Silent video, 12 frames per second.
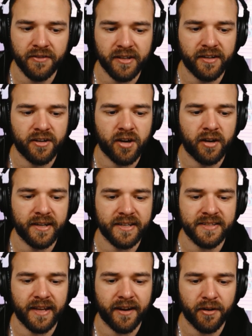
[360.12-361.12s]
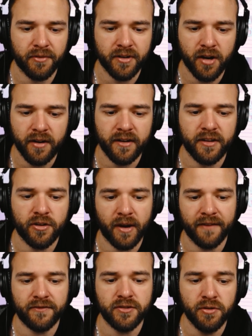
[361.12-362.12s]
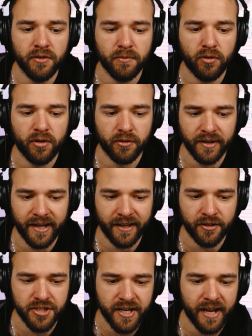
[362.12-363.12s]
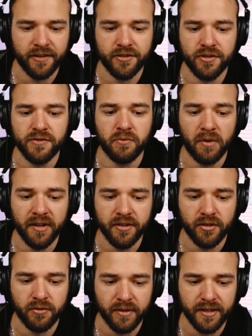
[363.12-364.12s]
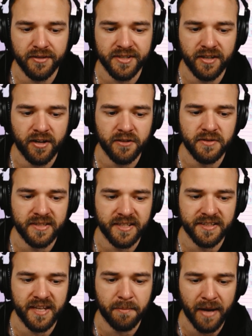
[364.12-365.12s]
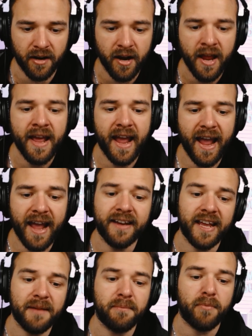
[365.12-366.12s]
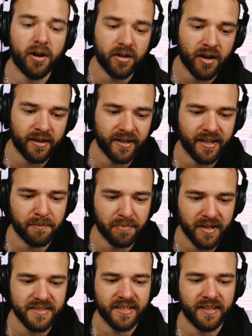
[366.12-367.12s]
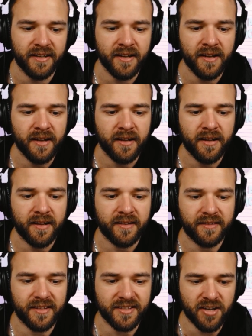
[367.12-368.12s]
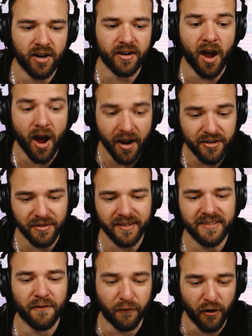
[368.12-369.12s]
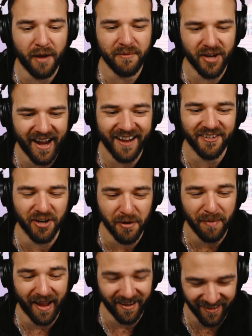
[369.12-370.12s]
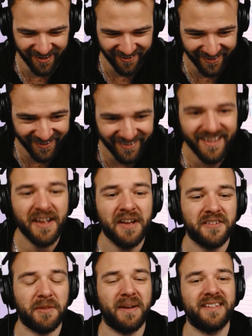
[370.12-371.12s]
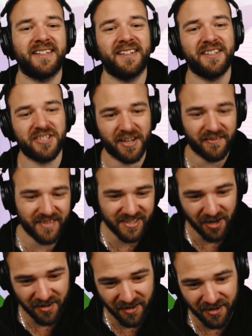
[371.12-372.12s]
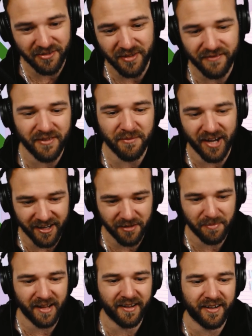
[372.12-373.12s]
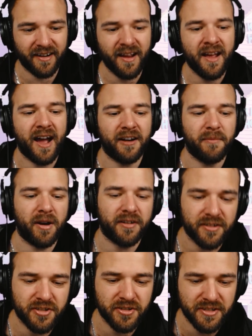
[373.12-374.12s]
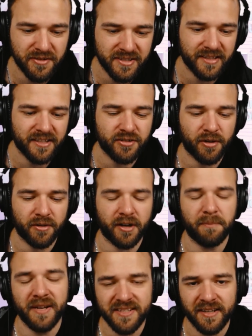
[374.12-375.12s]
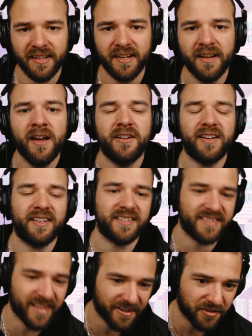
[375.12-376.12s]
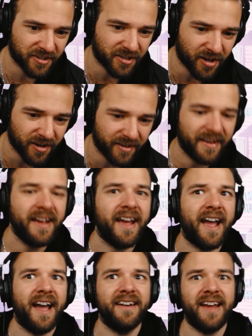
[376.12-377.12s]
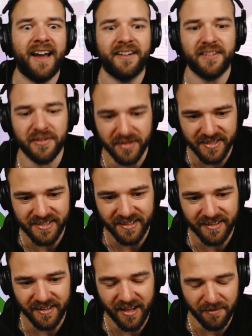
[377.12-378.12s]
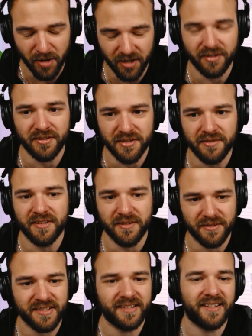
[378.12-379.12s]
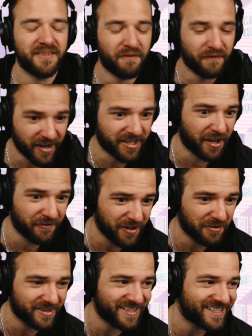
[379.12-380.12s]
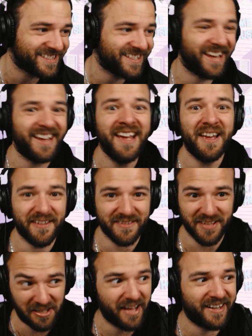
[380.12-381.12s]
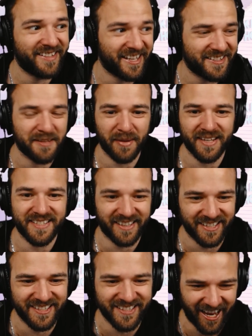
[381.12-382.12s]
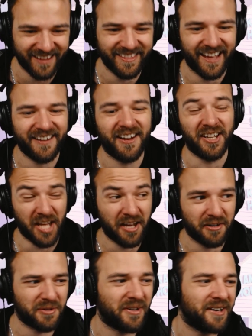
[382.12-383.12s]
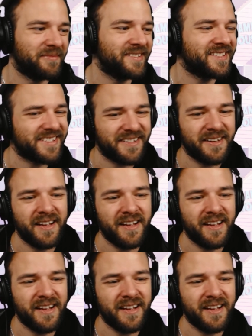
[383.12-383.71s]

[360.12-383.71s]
If your leader card is a heroine card, you have 2 or more green energy, and you choose one of your green Unison cards with 6k power and a marker on it and place this card under it from your hand or battle area. So basically shove this card under it from your hand or battle area, add a marker, choose Unison, then draw a card. Basically, you get to cycle the card and add a Unison marker to the Unison. That's effectively what this is saying. It was a lot of text to basically say that, a lot of requirements.